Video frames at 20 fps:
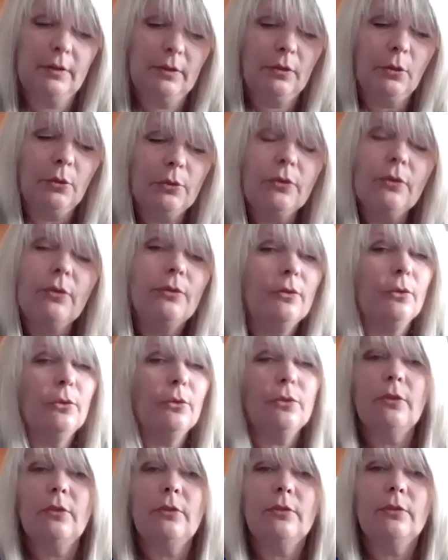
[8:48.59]
those
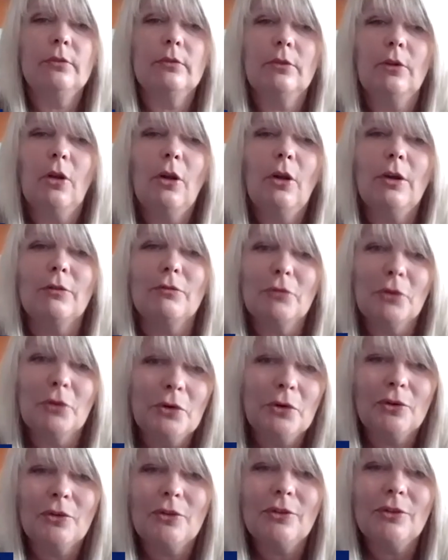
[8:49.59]
are not
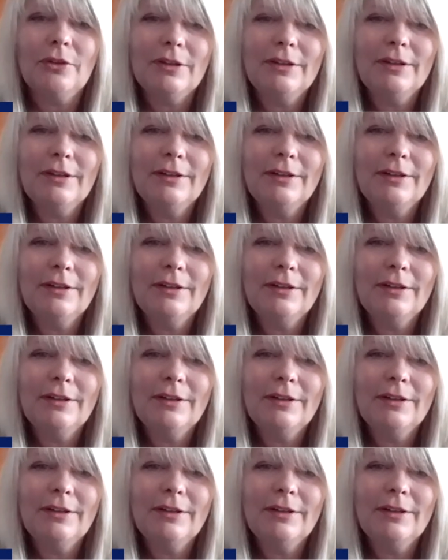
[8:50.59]
rural,